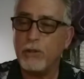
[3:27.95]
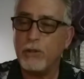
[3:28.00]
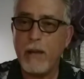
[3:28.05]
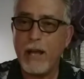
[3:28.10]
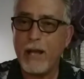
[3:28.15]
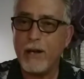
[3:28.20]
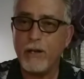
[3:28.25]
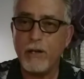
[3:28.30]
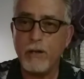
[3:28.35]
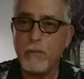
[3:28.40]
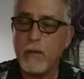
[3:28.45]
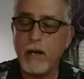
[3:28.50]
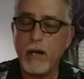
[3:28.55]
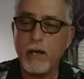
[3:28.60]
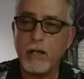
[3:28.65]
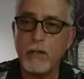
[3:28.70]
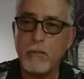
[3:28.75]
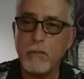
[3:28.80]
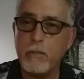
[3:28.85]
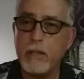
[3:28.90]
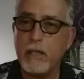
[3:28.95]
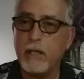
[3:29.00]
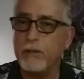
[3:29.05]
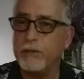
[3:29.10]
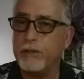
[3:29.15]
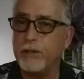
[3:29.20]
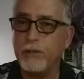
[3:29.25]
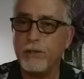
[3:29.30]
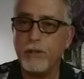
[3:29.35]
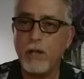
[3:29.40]
no matter American
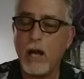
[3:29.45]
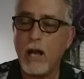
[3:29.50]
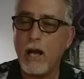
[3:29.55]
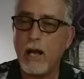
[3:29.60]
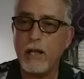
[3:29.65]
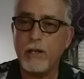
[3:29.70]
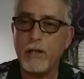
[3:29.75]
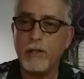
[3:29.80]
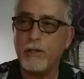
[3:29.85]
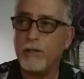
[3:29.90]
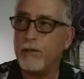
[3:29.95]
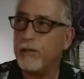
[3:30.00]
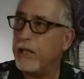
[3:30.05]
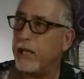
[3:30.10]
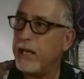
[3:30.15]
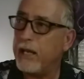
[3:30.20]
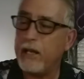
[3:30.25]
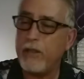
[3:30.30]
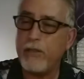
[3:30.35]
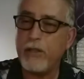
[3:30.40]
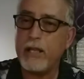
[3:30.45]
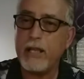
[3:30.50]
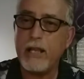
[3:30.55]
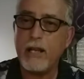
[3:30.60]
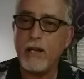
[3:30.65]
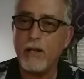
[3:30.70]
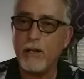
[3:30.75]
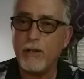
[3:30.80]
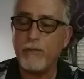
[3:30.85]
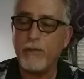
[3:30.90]
built or not, or anything
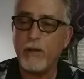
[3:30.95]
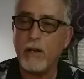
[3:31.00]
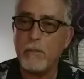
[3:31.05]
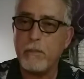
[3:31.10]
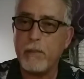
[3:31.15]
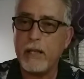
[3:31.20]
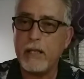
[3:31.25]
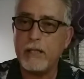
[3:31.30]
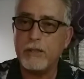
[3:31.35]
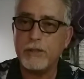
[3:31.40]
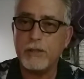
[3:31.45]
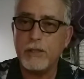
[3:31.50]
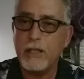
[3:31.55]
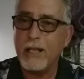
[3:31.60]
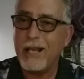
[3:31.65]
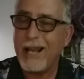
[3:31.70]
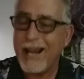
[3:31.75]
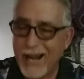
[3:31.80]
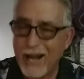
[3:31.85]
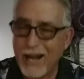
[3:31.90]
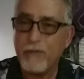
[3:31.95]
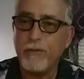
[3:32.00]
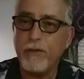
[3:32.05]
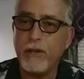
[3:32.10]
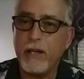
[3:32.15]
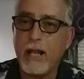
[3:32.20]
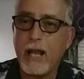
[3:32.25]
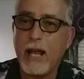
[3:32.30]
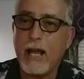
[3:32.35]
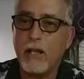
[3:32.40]
here in the Philippines,
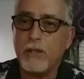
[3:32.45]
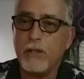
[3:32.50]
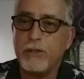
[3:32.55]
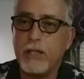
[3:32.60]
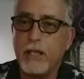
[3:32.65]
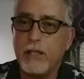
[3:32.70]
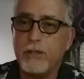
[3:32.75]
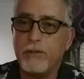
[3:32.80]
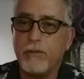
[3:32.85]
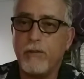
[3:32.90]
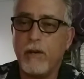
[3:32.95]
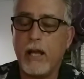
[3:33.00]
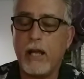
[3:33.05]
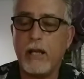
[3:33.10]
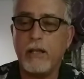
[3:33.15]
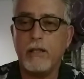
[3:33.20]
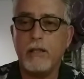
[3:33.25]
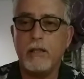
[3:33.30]
every house has a rat.